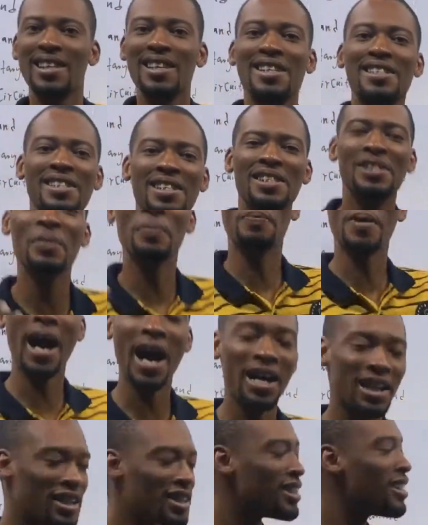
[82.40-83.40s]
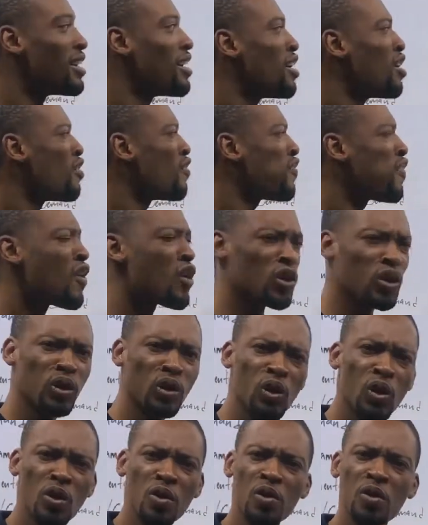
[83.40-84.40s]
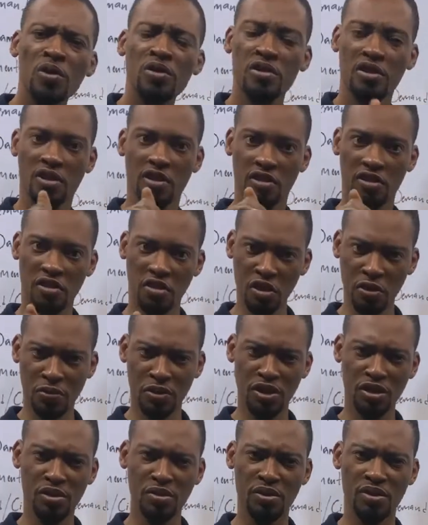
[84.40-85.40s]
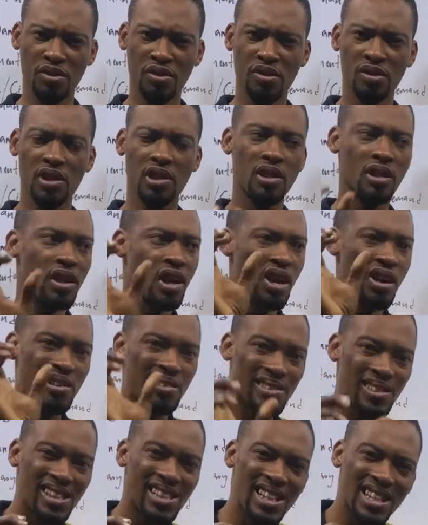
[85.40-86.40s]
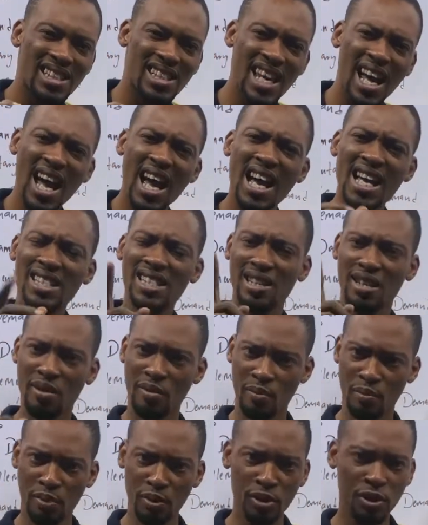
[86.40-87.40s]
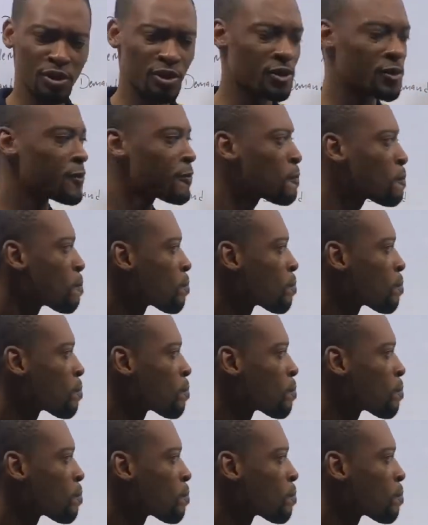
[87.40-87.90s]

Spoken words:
is the demand for close substitutes, related products.